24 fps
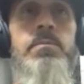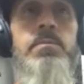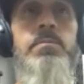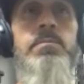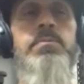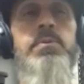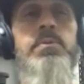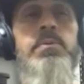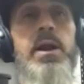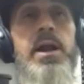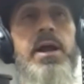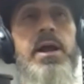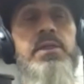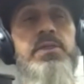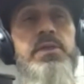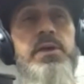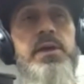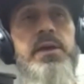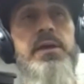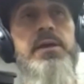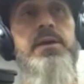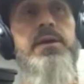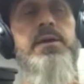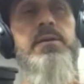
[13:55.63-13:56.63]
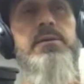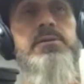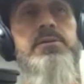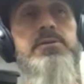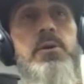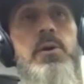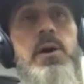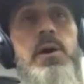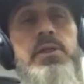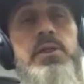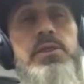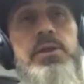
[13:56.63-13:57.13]
but I think
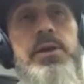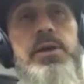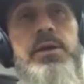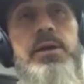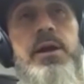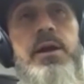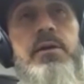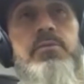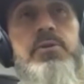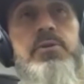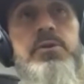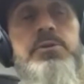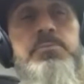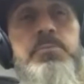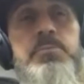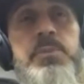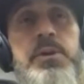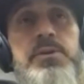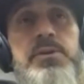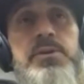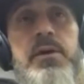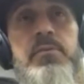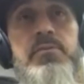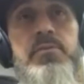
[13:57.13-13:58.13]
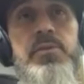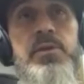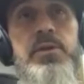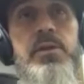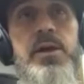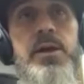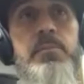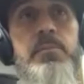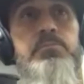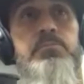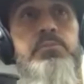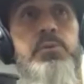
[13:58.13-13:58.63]
there's been definitely
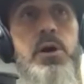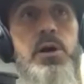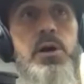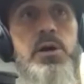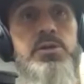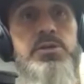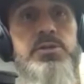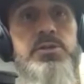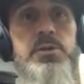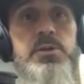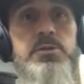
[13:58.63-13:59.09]
like books.